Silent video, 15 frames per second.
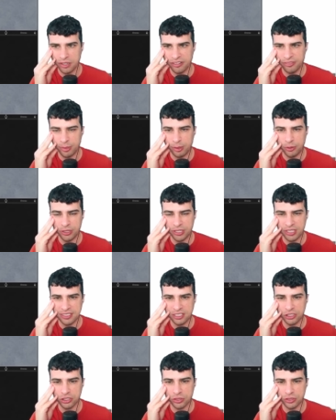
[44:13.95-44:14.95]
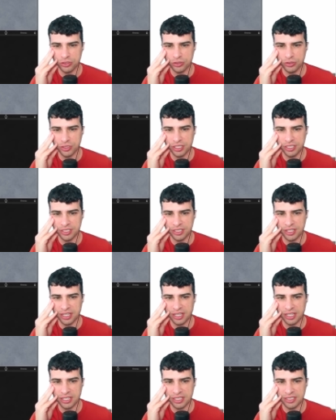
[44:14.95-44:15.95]
If my opponent has a Solitude here,
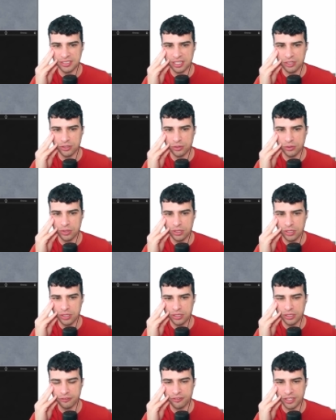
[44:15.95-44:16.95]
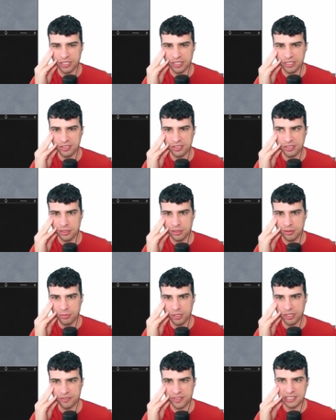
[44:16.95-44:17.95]
they can exile a Phoenix.
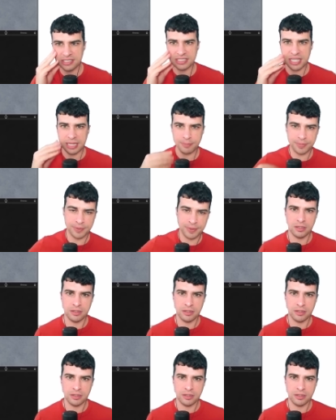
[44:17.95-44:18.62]
But if they tap